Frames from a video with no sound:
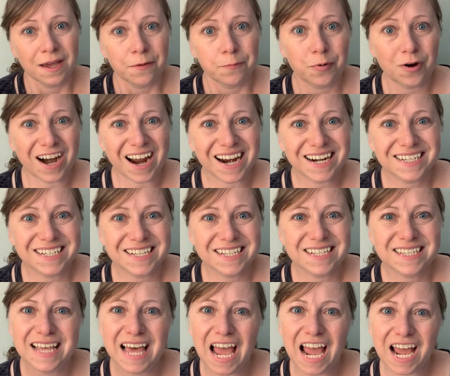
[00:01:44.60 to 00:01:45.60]

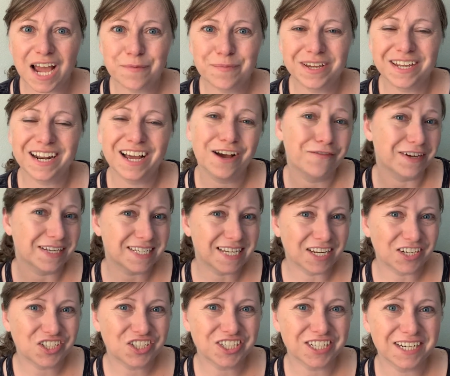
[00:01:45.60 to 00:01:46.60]
practice the habit of
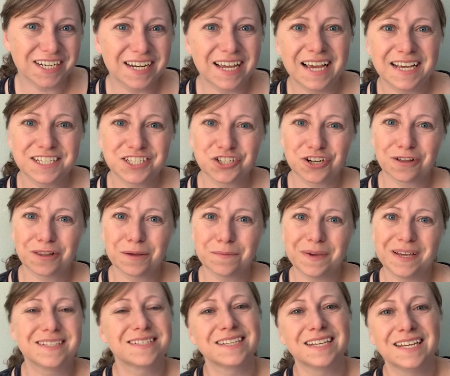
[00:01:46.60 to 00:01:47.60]
attention, as Charlotte
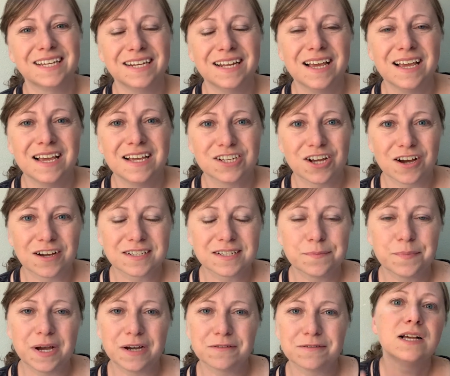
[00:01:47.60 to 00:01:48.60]
Mason talks
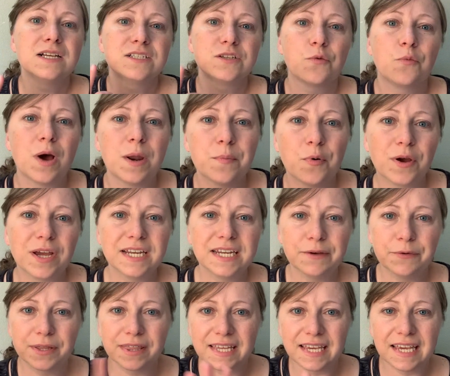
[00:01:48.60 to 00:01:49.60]
about. So one point
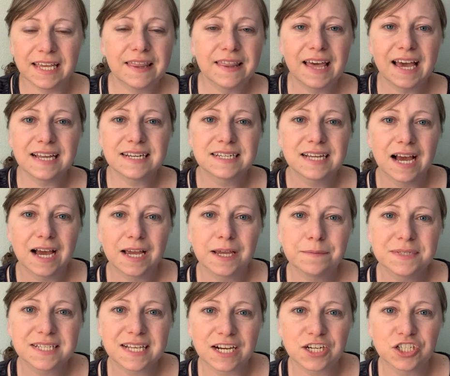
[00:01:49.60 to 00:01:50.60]
within that
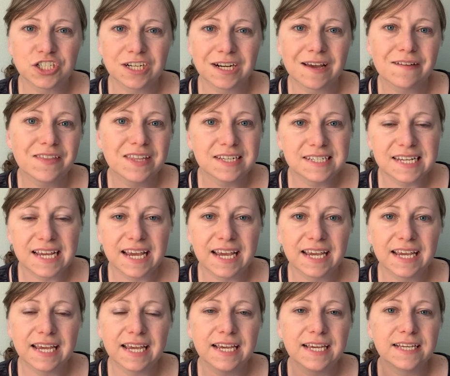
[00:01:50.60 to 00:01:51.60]
time section of the day
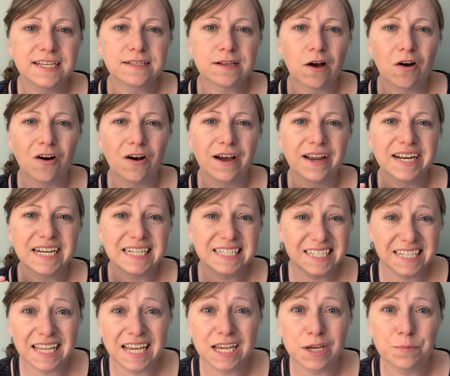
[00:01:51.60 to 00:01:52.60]
is on,
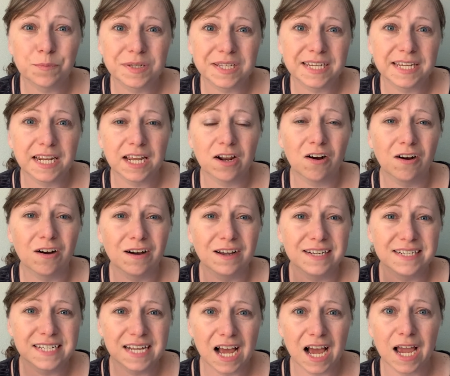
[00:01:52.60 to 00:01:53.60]
did they complete it
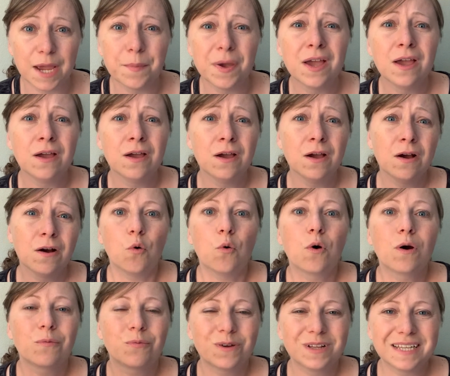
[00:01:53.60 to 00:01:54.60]
on time?
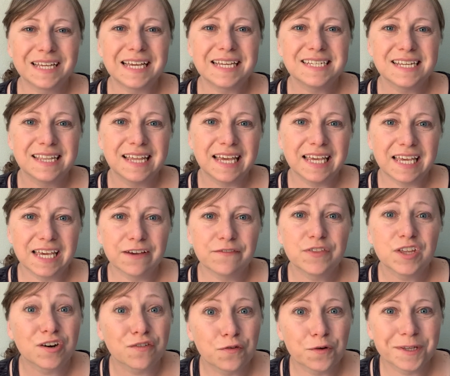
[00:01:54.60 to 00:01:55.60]
Or really, did they give
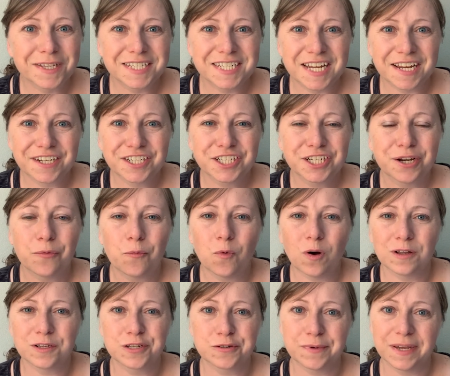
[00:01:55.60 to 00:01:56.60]
their full attention
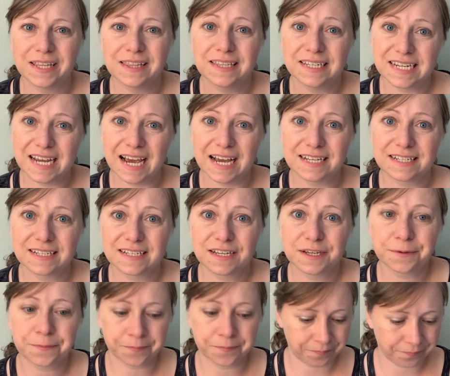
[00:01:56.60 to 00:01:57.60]
while doing the task?
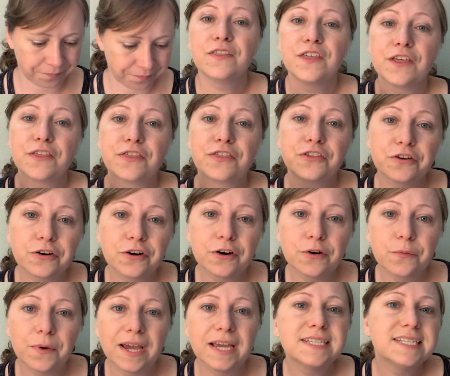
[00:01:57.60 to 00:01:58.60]
The
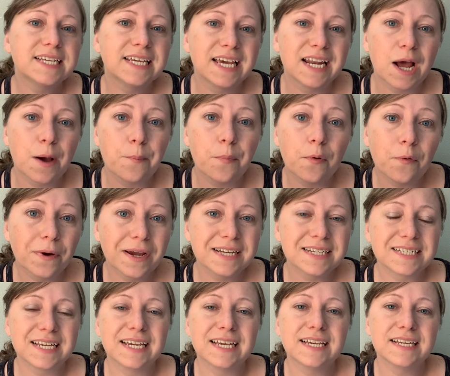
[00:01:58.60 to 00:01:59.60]
third way to get a
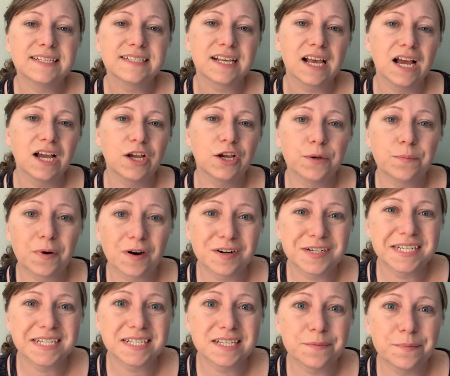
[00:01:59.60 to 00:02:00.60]
point is good
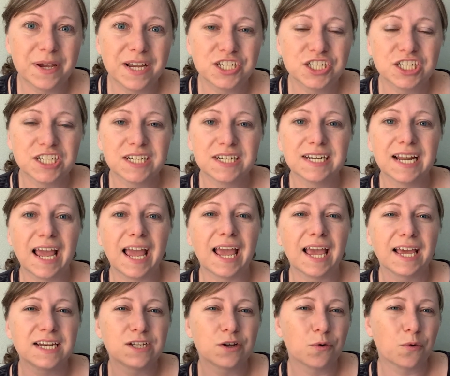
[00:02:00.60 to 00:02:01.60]
participation
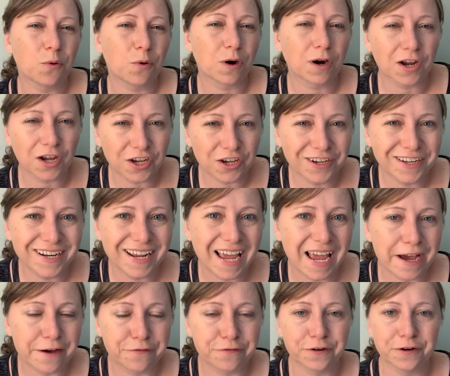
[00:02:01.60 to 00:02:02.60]
and or good
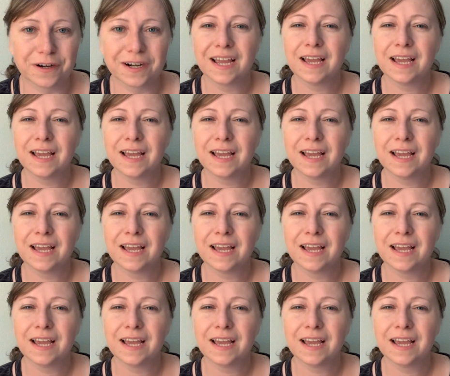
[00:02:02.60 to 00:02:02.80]
effort.